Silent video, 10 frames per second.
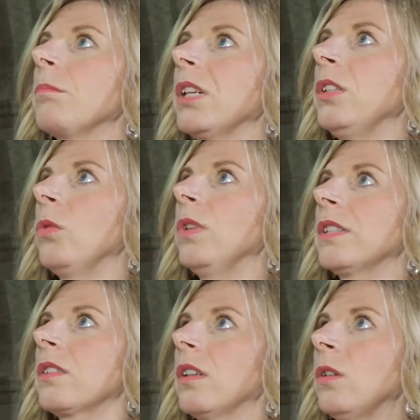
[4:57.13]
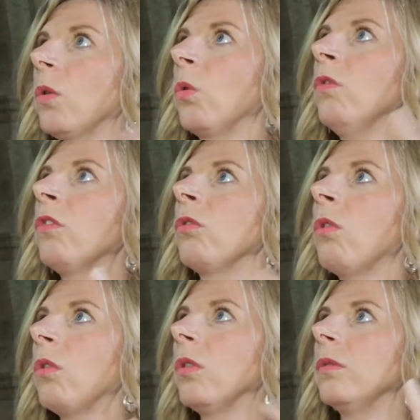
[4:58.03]
but no, it's an
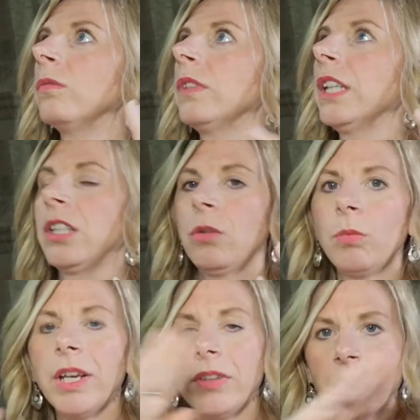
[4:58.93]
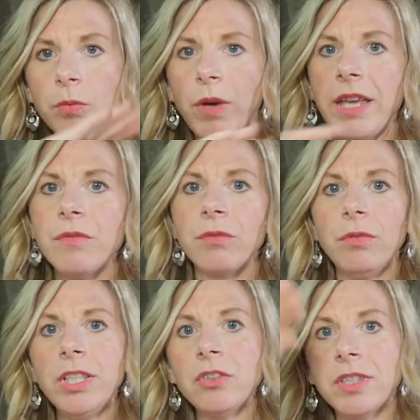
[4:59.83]
overall, you know, where this wave
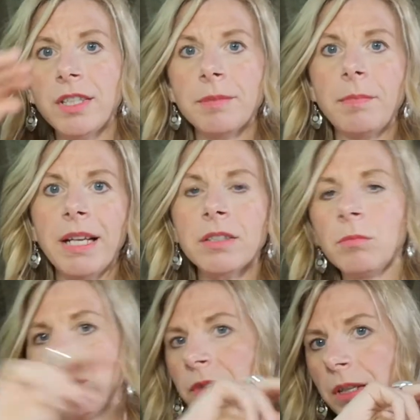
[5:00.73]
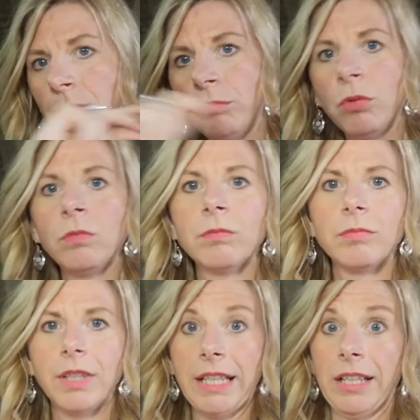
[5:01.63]
reaches its maximum, then
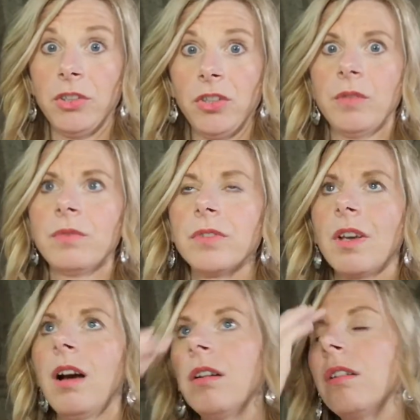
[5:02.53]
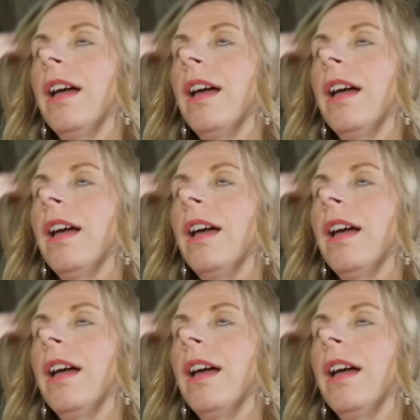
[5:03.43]
boom, shifts are